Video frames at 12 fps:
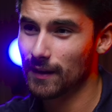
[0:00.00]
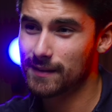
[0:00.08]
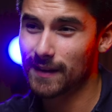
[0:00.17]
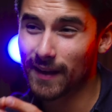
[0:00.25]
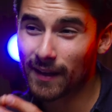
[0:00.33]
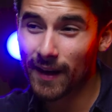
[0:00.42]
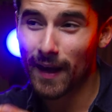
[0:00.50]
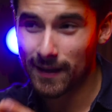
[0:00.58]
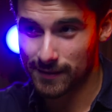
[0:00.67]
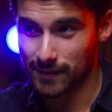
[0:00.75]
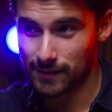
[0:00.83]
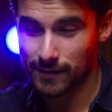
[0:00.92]
It's in
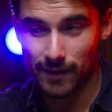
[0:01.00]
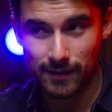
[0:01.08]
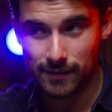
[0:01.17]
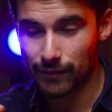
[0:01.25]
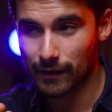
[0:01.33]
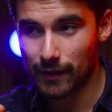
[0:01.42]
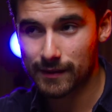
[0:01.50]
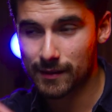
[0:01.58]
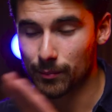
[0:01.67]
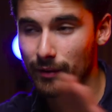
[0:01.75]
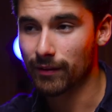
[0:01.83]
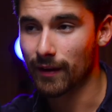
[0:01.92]
essence, and this is a very
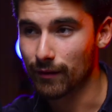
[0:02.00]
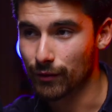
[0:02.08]
simplified